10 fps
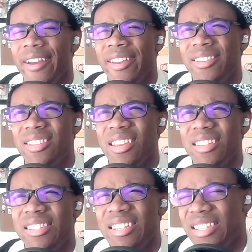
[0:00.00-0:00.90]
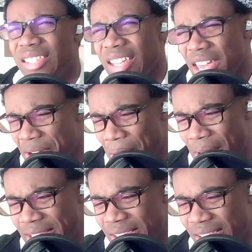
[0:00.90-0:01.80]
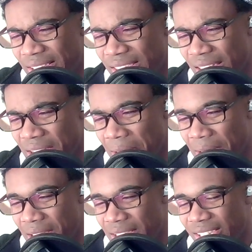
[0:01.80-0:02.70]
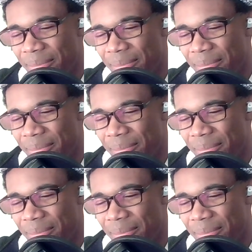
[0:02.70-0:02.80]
it's interesting to say the least.